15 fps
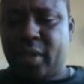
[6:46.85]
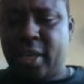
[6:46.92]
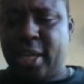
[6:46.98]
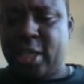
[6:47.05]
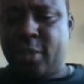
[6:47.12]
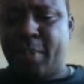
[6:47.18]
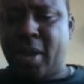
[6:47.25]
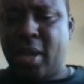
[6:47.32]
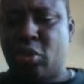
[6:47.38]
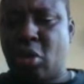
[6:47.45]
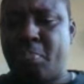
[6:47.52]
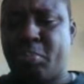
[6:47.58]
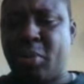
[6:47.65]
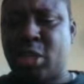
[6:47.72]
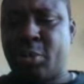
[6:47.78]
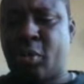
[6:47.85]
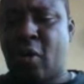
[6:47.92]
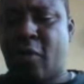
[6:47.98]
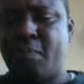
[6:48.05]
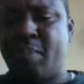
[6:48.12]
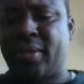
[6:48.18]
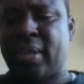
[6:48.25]
is based on principle
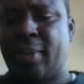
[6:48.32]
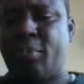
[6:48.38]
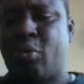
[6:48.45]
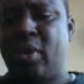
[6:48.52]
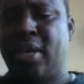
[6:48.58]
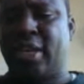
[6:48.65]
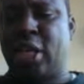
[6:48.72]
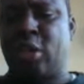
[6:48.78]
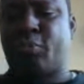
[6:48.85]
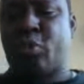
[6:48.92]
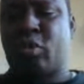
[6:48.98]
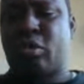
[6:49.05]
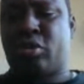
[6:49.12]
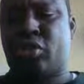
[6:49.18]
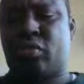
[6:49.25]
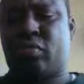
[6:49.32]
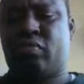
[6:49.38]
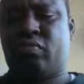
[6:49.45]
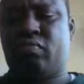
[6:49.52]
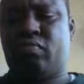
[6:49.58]
of metabolic heat production,